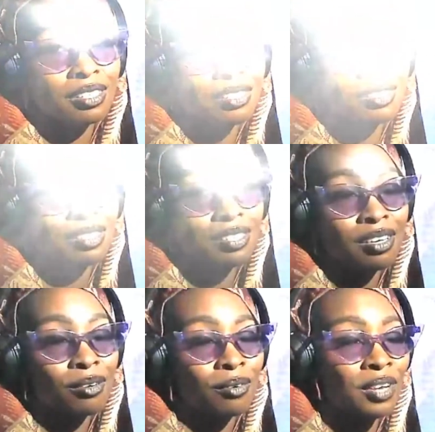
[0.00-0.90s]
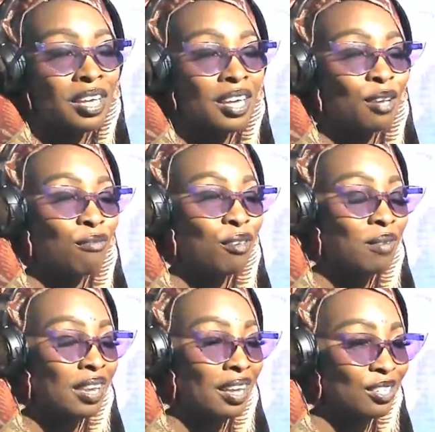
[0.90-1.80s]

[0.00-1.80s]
So, if you would like